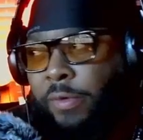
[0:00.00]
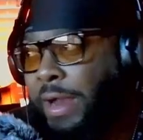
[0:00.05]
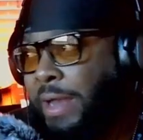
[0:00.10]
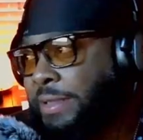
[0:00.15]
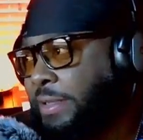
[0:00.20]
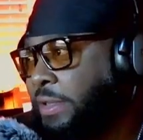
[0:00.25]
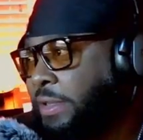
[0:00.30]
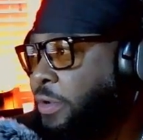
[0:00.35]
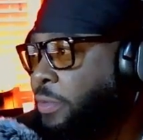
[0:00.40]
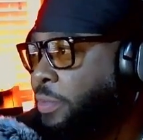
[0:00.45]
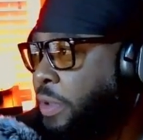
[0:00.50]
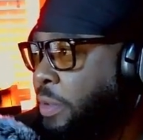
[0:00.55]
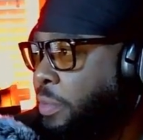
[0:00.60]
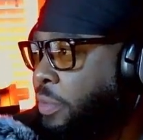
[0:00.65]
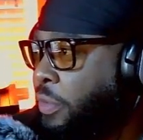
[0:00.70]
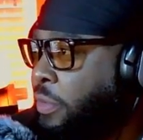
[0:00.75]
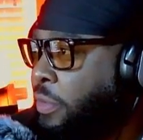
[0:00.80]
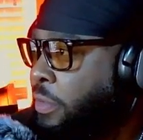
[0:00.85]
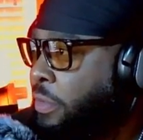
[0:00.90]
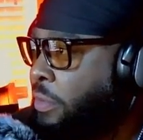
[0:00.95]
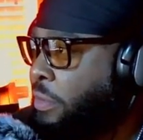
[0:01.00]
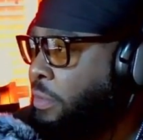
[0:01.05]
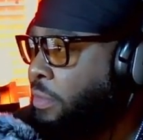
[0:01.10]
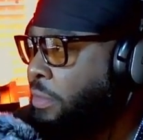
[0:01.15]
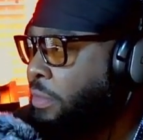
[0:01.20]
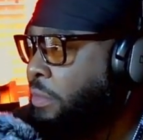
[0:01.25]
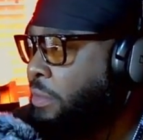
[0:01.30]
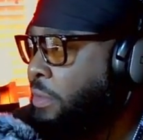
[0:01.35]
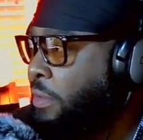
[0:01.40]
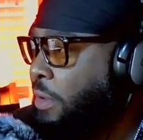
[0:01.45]
Rising, good people.
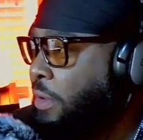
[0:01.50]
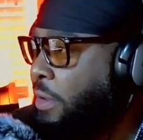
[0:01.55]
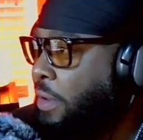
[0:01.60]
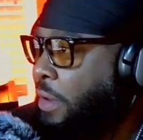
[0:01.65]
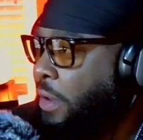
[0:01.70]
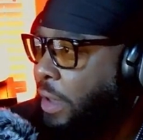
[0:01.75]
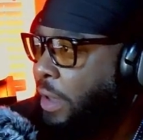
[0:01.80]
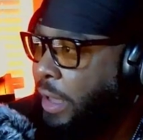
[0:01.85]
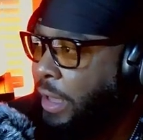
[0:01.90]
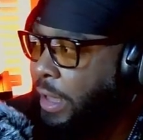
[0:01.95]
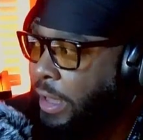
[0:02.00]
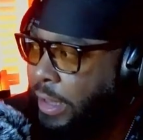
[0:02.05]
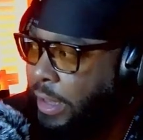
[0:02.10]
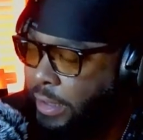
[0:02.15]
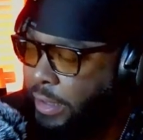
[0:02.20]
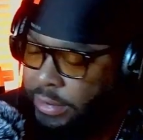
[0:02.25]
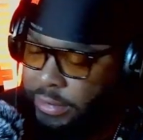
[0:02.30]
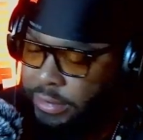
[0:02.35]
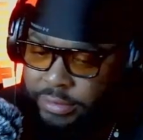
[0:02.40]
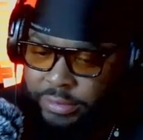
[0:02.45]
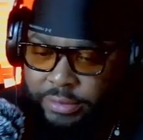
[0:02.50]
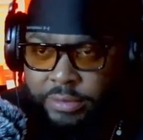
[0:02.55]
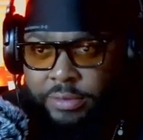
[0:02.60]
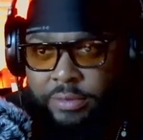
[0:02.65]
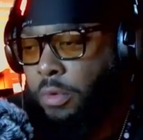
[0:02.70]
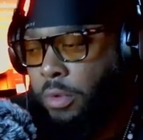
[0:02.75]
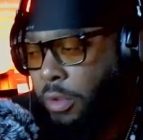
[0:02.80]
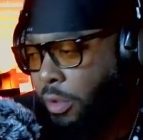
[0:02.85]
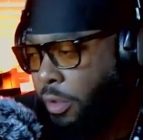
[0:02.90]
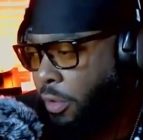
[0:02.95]
Uh,
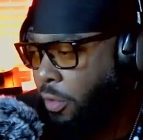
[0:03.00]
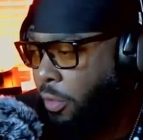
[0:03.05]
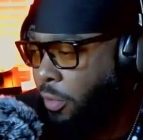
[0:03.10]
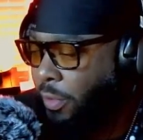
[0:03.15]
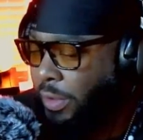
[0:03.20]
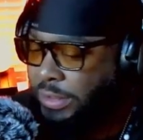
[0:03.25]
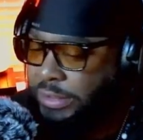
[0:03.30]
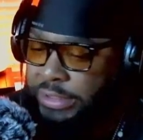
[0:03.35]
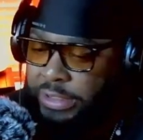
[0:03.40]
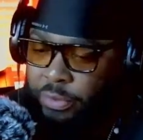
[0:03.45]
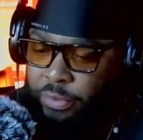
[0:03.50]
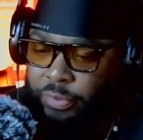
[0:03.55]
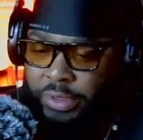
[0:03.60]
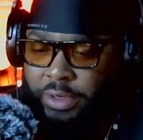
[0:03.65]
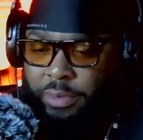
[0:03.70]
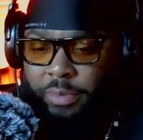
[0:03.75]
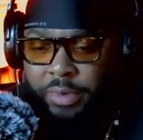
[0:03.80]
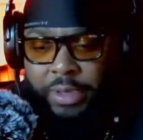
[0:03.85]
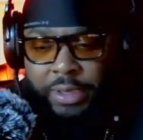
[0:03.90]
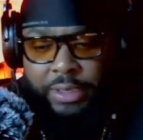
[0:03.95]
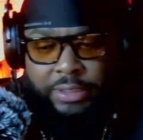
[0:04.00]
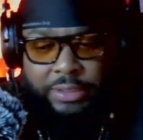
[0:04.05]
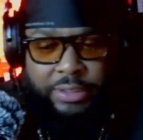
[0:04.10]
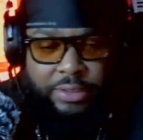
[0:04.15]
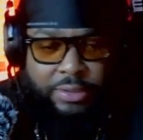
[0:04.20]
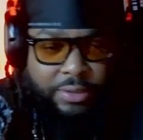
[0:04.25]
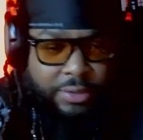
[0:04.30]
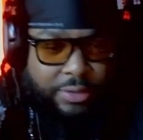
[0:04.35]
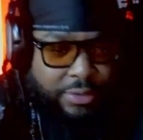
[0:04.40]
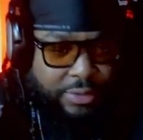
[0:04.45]
what's up with it,
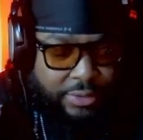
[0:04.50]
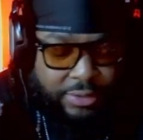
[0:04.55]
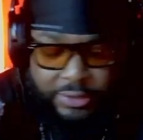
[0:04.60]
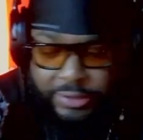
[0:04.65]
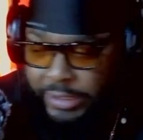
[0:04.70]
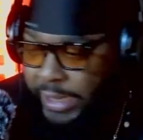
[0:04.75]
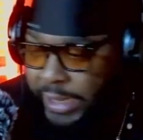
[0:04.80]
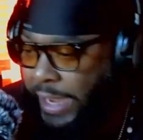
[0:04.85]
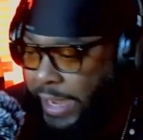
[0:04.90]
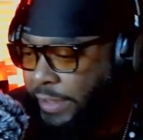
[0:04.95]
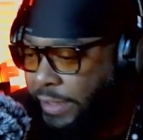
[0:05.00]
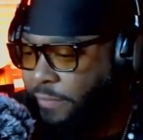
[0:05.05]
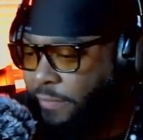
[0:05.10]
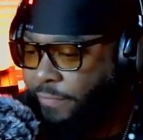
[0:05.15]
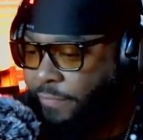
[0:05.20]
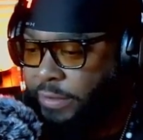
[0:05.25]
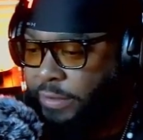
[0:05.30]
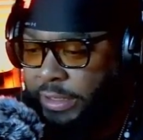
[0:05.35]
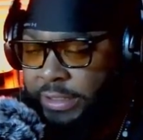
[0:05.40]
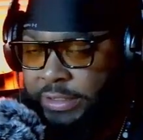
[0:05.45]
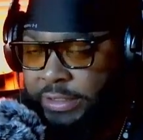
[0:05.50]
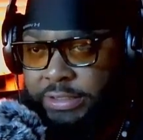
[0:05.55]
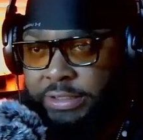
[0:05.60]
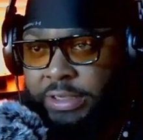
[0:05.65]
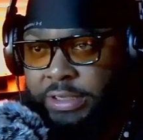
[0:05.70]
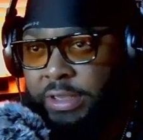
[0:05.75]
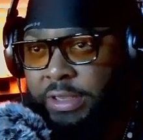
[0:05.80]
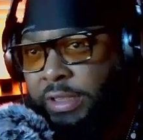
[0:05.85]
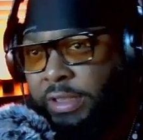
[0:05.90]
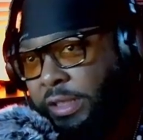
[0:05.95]
man? It's the God in the flesh,
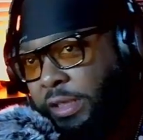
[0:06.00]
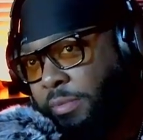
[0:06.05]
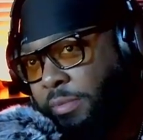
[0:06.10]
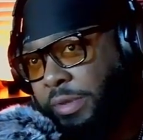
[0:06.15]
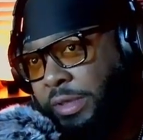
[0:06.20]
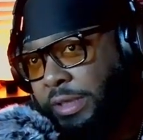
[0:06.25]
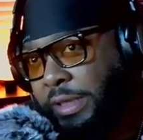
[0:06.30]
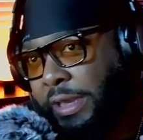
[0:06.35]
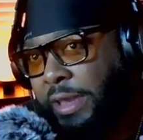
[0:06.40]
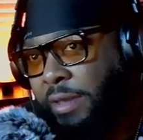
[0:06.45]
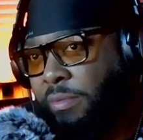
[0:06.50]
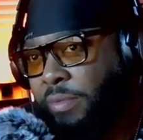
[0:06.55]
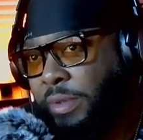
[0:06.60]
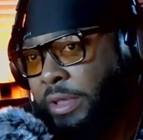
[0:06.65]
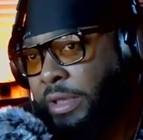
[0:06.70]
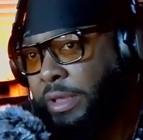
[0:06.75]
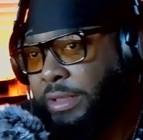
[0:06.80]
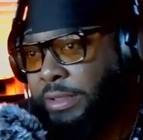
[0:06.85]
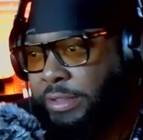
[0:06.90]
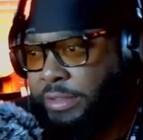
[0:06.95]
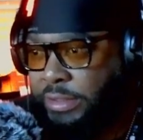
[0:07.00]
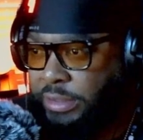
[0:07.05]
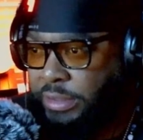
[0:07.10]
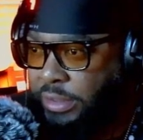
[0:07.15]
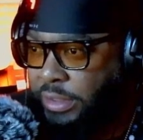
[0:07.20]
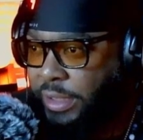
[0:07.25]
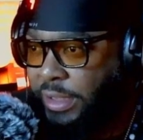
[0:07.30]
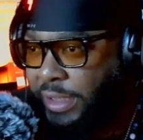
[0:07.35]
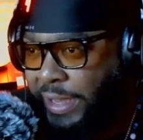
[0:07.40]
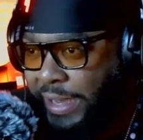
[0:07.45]
MPK Beats,
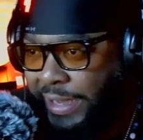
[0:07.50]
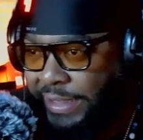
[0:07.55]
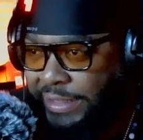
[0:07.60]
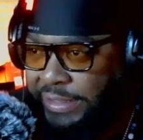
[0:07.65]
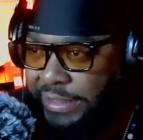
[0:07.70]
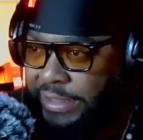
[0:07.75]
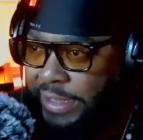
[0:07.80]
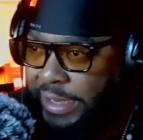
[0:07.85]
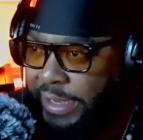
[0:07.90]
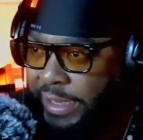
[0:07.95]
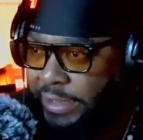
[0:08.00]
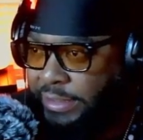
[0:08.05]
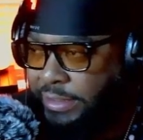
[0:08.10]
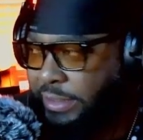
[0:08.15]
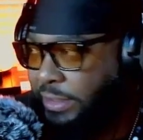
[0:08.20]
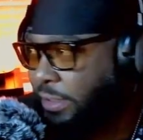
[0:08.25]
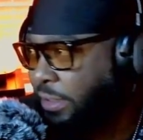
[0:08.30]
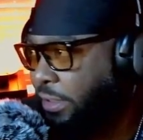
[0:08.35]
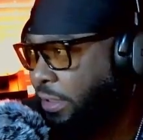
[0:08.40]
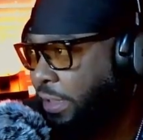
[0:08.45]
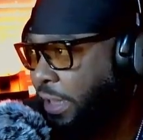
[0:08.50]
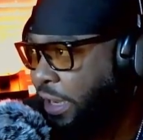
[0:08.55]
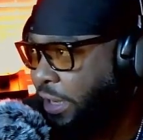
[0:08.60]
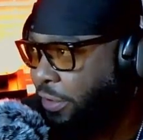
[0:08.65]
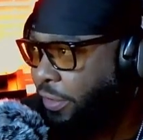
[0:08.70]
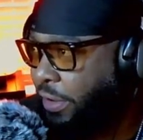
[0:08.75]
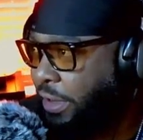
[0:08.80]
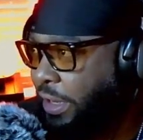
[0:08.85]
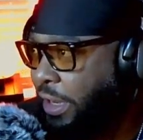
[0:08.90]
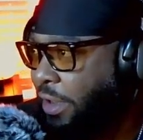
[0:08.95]
ATX, down
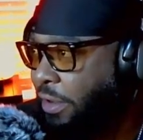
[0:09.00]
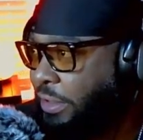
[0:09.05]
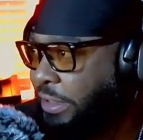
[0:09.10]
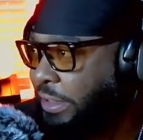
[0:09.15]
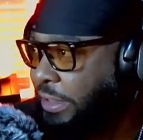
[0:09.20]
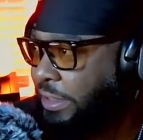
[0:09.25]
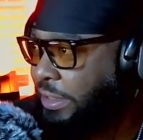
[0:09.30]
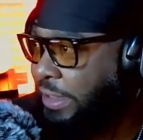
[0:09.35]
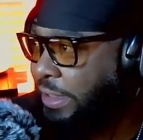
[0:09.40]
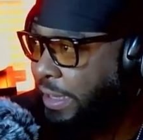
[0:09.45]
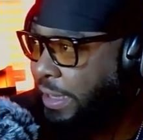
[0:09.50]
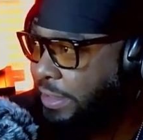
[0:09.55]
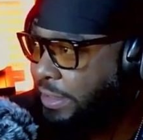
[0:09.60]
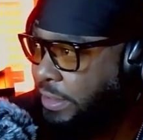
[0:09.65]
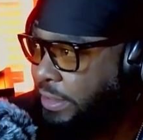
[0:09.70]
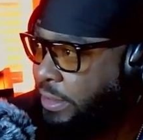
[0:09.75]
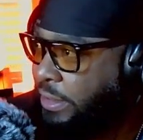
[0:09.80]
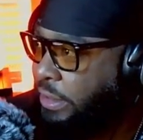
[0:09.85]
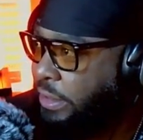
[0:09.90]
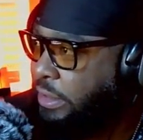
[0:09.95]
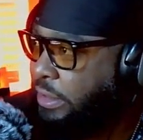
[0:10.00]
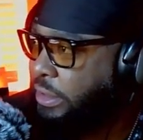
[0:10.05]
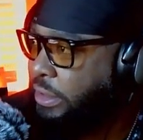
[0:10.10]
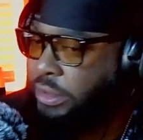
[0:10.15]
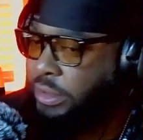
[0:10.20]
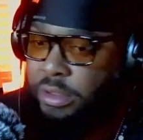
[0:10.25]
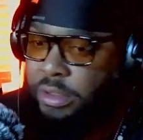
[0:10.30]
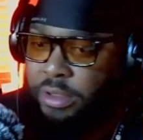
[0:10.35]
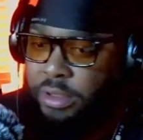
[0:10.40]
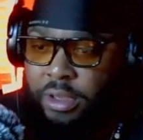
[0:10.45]
here in Austin, Texas,
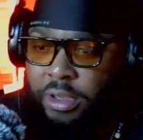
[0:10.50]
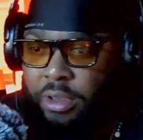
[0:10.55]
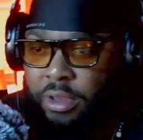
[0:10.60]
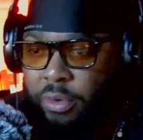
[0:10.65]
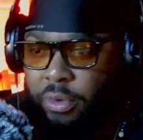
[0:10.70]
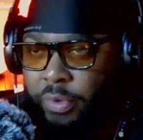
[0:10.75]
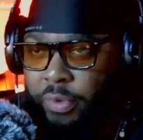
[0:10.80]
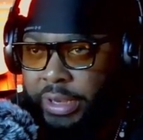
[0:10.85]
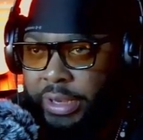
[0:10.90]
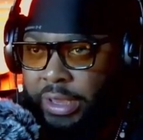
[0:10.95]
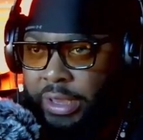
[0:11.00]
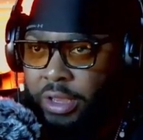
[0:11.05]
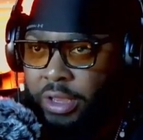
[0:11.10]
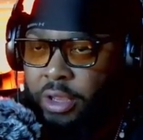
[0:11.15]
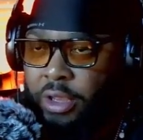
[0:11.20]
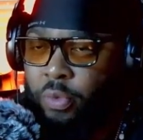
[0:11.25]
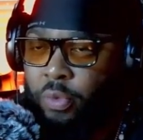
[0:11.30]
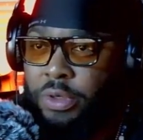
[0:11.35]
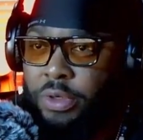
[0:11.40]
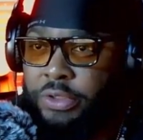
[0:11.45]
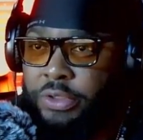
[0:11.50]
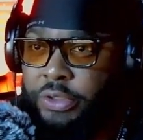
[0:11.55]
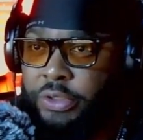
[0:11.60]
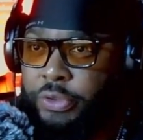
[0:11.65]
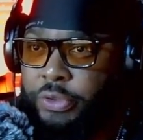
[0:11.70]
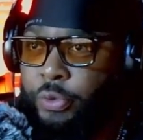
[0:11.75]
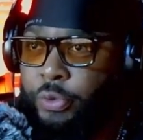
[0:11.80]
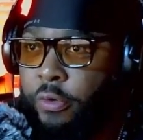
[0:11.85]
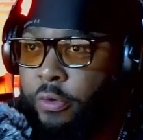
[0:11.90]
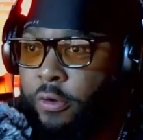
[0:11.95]
with a
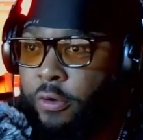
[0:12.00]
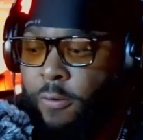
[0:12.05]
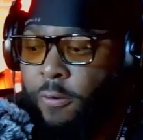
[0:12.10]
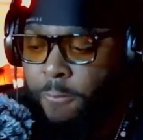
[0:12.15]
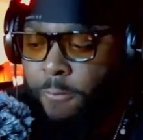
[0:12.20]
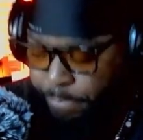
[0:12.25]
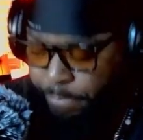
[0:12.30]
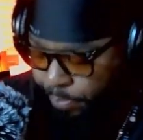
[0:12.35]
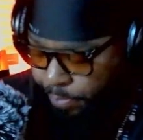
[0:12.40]
tutorial.